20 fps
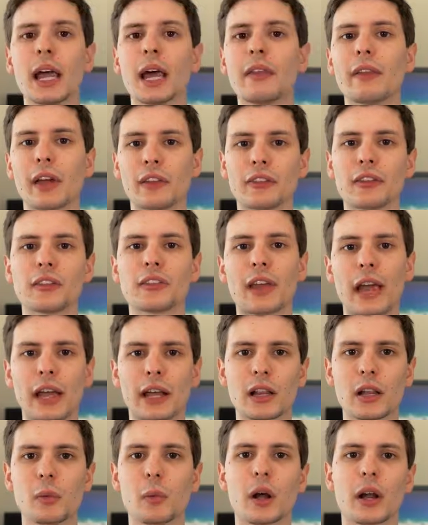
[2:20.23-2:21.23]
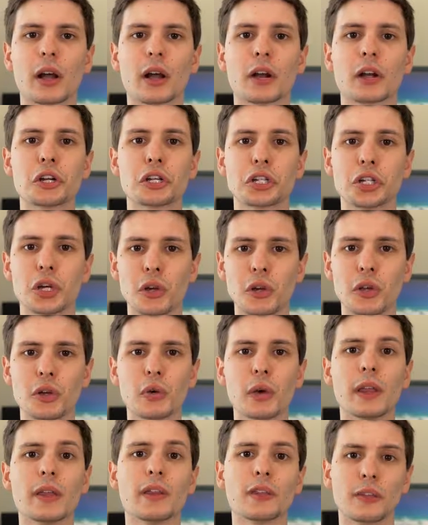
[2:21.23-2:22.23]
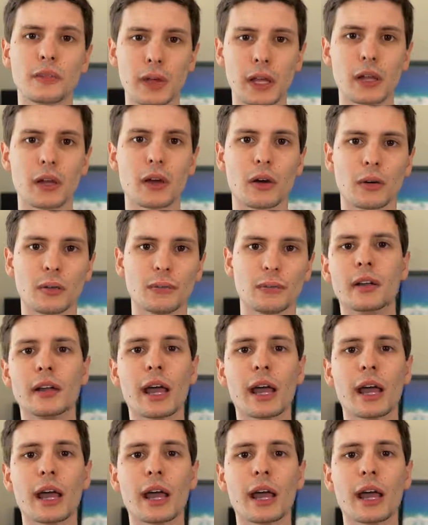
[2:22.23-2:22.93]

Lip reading: And that's exactly what I'm going to show you in this video.